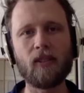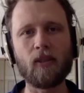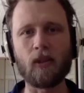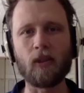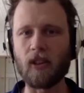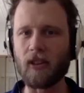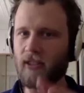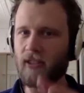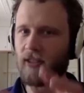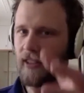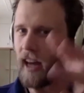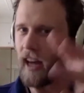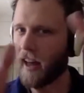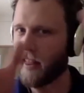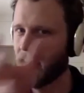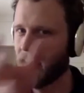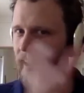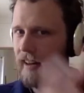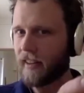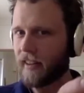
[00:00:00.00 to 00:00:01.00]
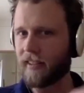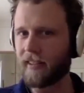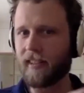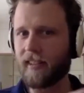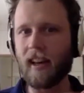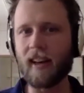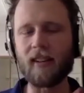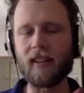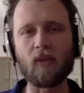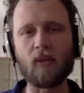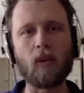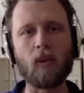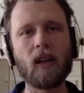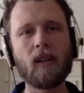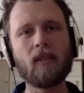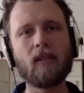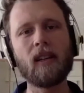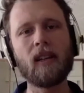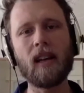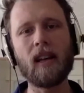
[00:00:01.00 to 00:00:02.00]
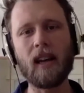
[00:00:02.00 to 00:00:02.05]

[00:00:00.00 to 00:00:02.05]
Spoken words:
or do you start that at the start as well?